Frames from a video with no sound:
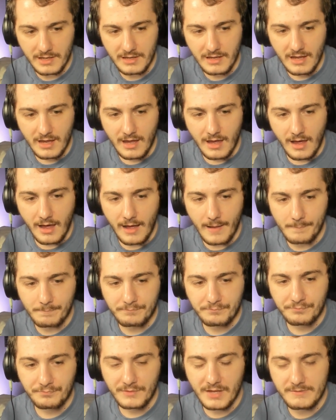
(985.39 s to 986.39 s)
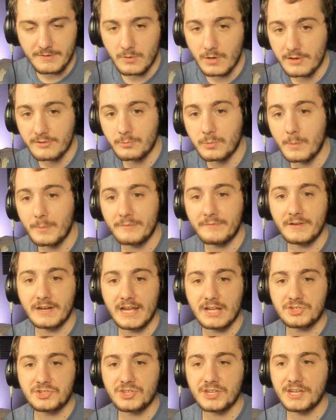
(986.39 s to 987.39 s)
But if you want to support me
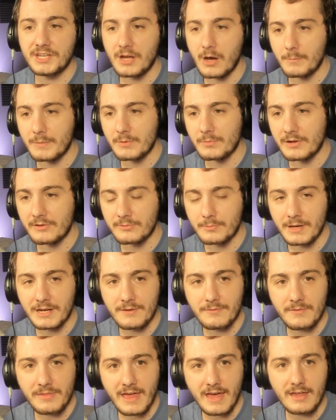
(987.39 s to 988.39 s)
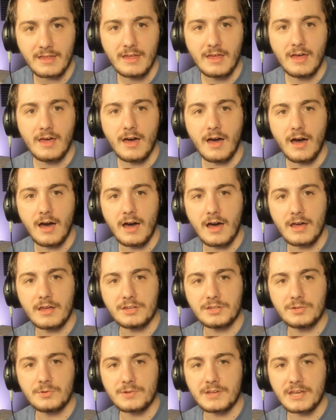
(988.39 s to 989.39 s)
financially and help me raise money for
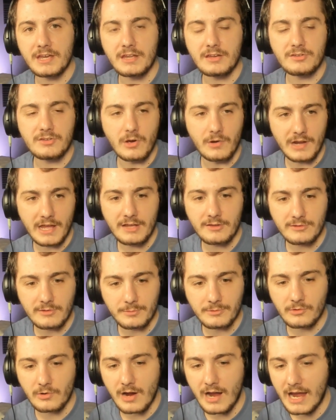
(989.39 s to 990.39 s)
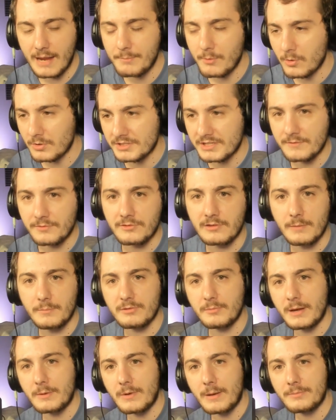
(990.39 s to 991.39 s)
that, you can donate, subscribe, or gift
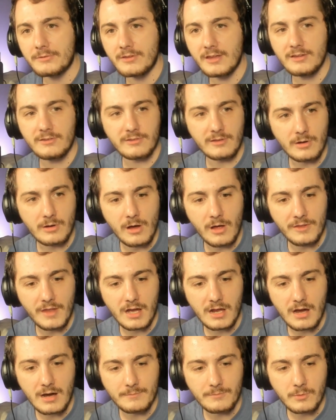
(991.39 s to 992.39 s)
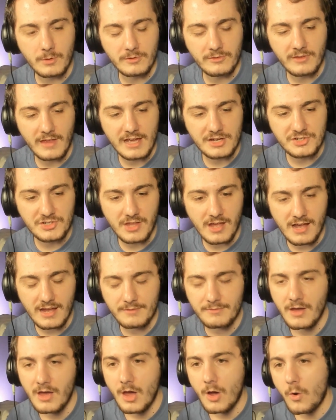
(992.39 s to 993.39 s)
subs on my website,
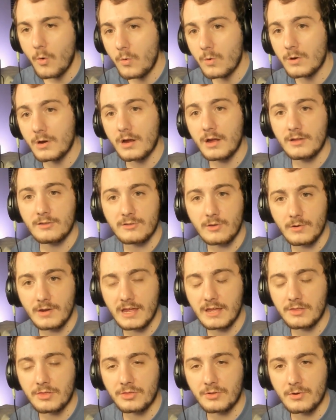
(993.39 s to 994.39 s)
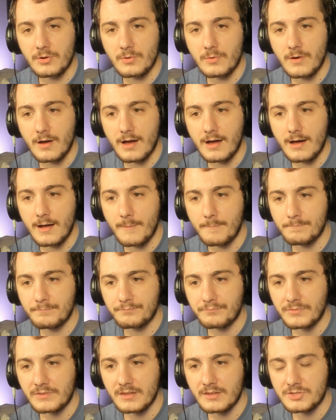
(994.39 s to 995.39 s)
xanderhal.com/live, or donate through
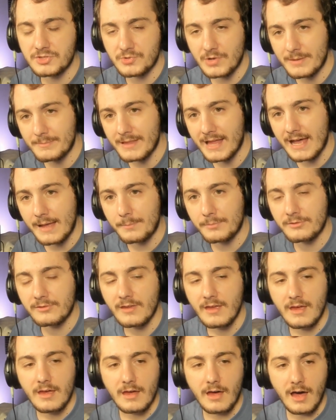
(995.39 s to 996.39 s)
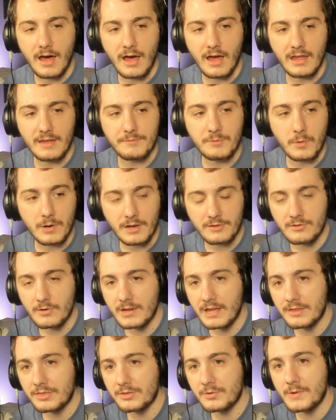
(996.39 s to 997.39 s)
Streamlabs. If you
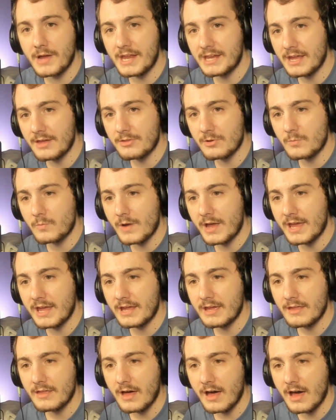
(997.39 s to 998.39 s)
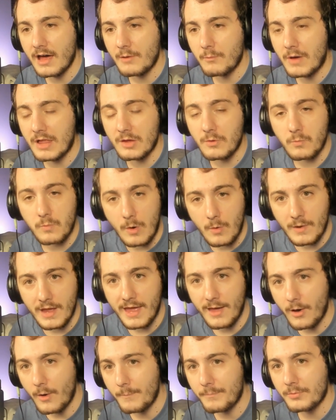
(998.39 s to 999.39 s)
want to donate through any other way, while it
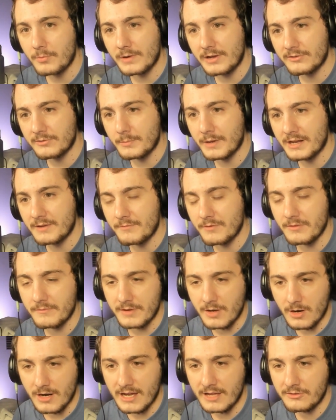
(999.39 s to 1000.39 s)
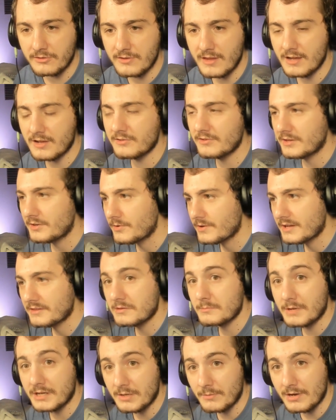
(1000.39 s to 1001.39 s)
won't help raise money for the VR headset because I
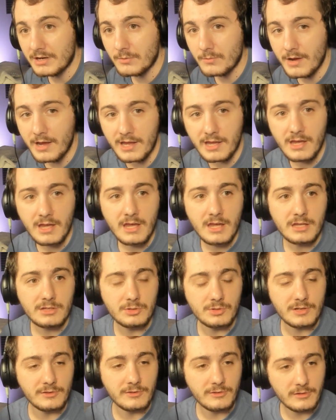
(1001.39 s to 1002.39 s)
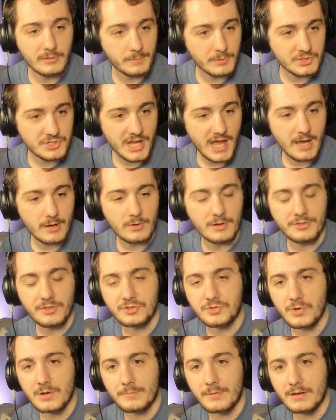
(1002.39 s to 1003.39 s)
don't get the money right away, you can super chat or
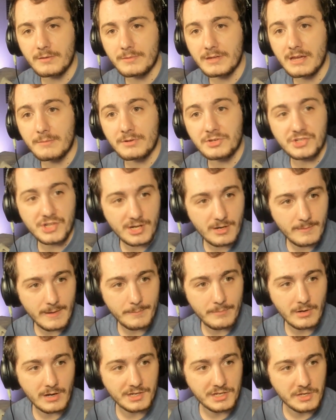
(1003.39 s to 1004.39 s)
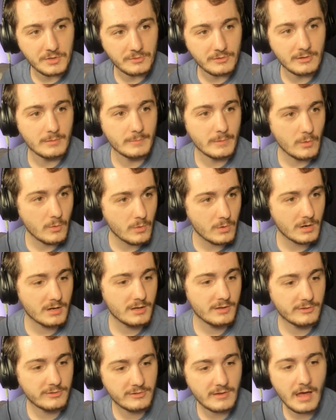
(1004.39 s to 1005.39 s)
hit the join button, become a channel member on YouTube,
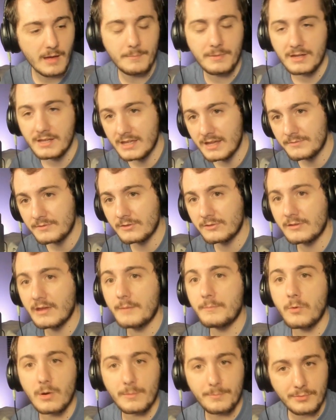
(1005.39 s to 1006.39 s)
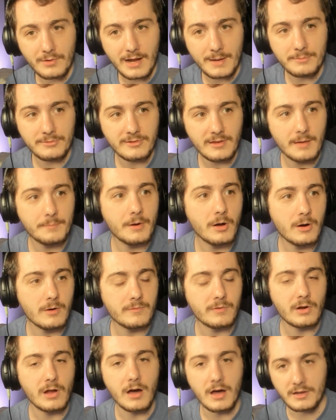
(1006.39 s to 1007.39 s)
or sub, gift a sub, or prime sub
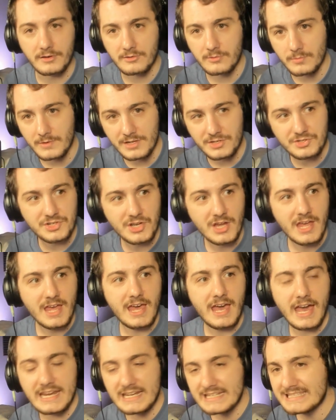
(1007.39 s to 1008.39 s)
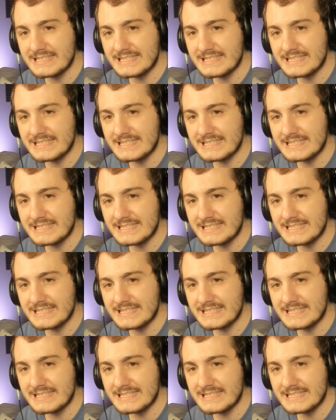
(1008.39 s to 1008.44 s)
over on Twitch.